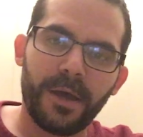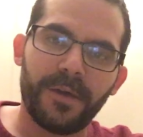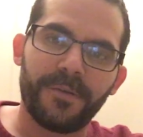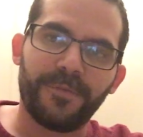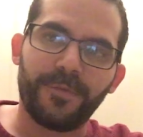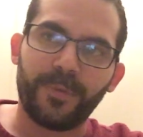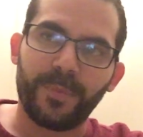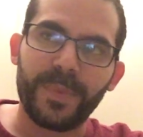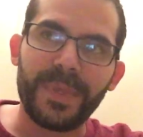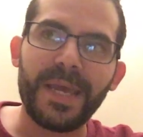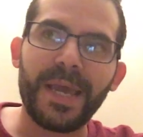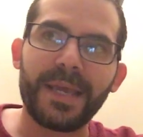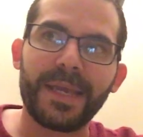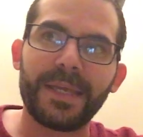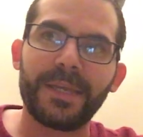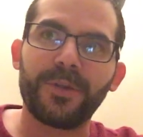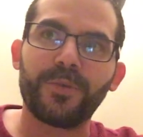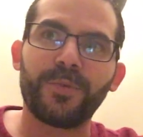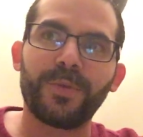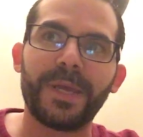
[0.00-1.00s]
For me, I
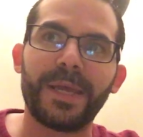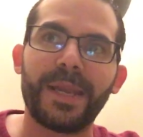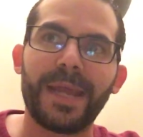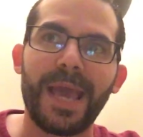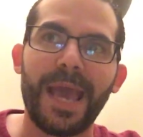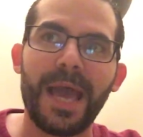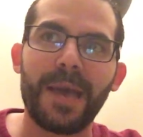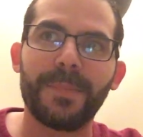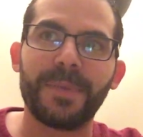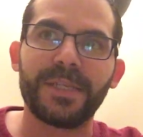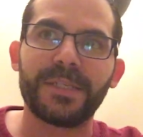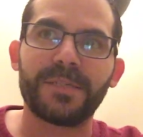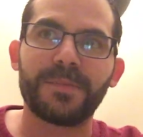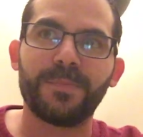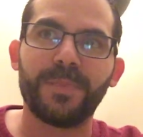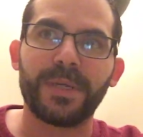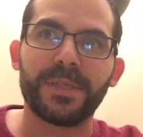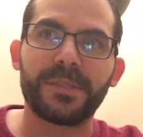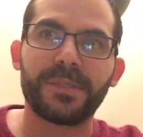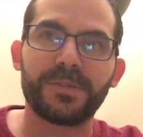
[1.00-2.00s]
can create habits,
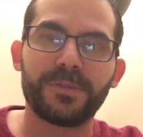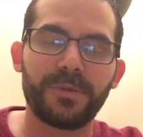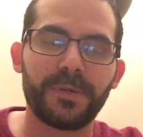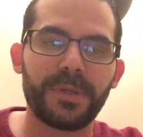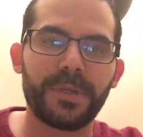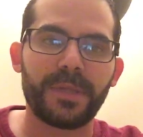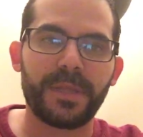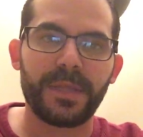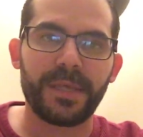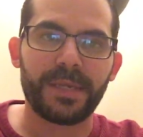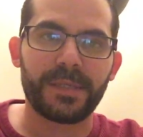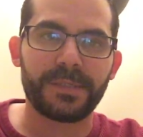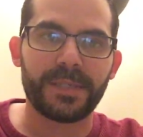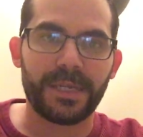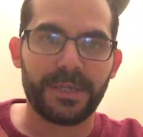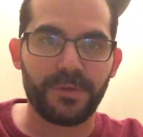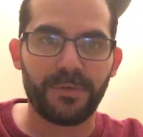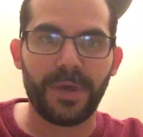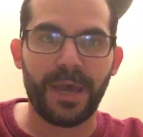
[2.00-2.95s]
but certain things I do